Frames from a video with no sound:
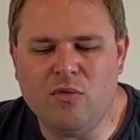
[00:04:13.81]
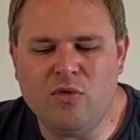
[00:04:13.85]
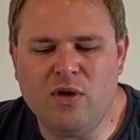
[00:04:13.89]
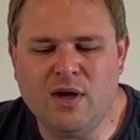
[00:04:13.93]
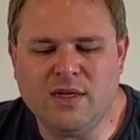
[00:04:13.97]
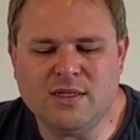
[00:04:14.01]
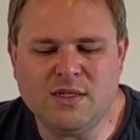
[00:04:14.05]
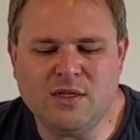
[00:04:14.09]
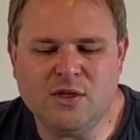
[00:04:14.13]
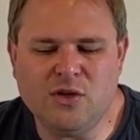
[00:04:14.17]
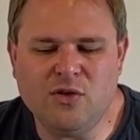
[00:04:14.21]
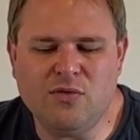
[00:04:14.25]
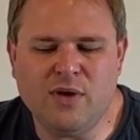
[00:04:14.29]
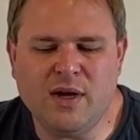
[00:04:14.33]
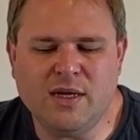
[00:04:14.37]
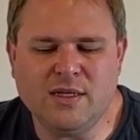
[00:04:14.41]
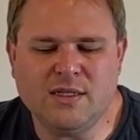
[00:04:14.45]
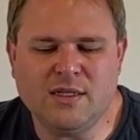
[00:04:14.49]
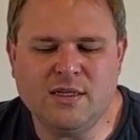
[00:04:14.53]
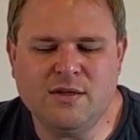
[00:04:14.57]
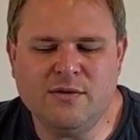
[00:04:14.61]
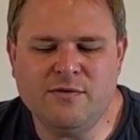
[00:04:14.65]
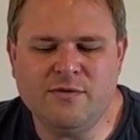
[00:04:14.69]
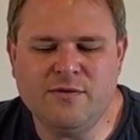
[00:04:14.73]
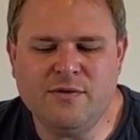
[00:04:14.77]
less
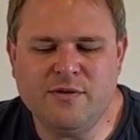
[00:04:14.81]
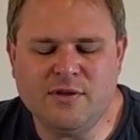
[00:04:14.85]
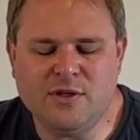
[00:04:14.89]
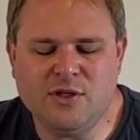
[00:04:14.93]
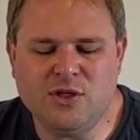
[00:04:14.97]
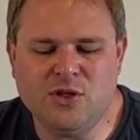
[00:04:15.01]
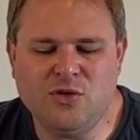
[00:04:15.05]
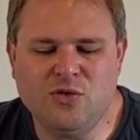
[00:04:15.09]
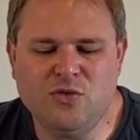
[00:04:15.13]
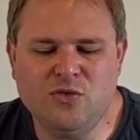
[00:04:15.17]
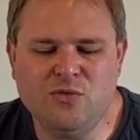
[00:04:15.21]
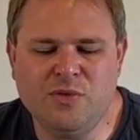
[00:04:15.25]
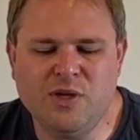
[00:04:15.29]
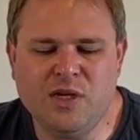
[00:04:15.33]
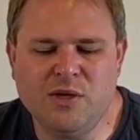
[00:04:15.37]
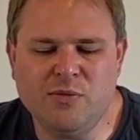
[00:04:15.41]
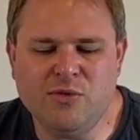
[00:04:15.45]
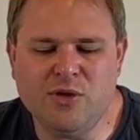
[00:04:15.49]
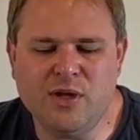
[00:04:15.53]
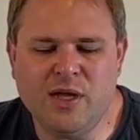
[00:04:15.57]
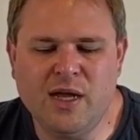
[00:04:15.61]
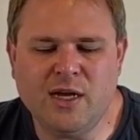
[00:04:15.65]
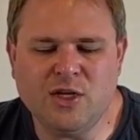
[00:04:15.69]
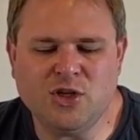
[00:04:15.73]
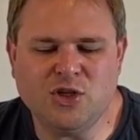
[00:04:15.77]
aggressive to be
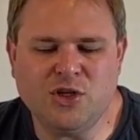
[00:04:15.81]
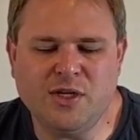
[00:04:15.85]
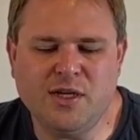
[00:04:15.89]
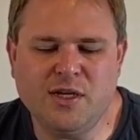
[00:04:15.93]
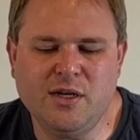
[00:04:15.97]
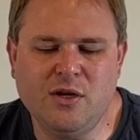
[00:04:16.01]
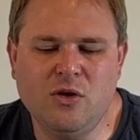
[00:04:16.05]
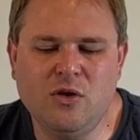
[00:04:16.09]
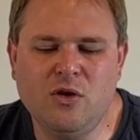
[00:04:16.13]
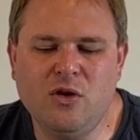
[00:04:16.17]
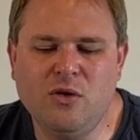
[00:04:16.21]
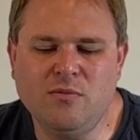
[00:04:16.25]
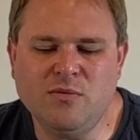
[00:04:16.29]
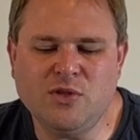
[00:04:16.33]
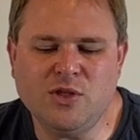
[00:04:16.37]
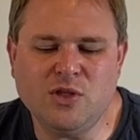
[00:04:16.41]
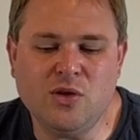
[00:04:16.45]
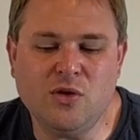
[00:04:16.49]
able to actually get a home.